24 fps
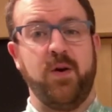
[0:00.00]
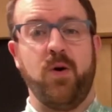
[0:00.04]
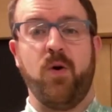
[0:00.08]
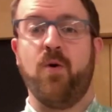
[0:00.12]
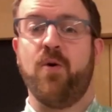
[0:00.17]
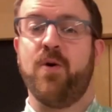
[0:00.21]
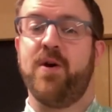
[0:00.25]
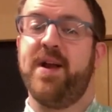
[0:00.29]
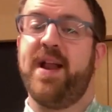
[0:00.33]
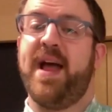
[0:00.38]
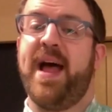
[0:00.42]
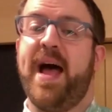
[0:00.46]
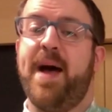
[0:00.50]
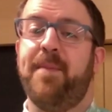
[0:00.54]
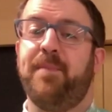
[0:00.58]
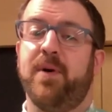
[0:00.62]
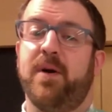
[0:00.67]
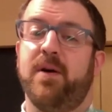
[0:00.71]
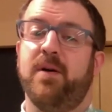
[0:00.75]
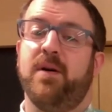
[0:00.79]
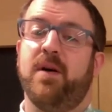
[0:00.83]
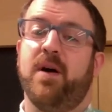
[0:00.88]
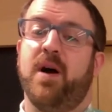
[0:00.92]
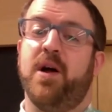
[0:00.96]
or an app
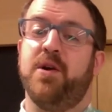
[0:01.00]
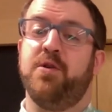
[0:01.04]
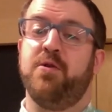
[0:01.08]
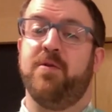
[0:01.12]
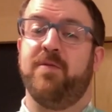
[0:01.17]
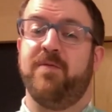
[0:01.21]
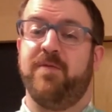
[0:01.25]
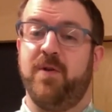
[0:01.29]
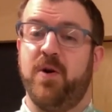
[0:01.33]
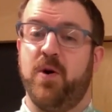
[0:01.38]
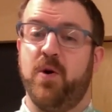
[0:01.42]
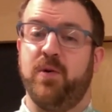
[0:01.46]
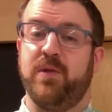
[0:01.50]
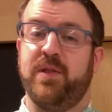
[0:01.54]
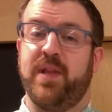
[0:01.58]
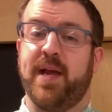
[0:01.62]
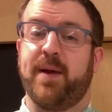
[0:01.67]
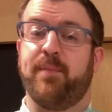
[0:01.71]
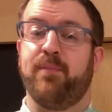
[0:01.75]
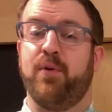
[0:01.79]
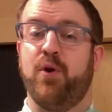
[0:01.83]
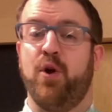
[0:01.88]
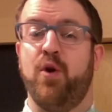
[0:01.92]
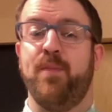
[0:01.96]
on your phone
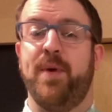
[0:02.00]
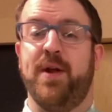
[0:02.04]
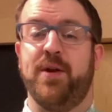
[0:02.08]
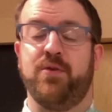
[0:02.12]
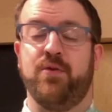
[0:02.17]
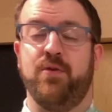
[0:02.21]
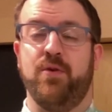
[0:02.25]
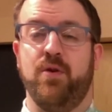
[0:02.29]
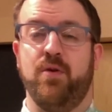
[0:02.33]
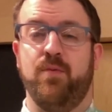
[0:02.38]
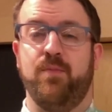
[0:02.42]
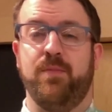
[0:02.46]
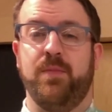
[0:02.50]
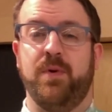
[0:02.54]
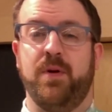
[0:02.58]
like Pro Metronome,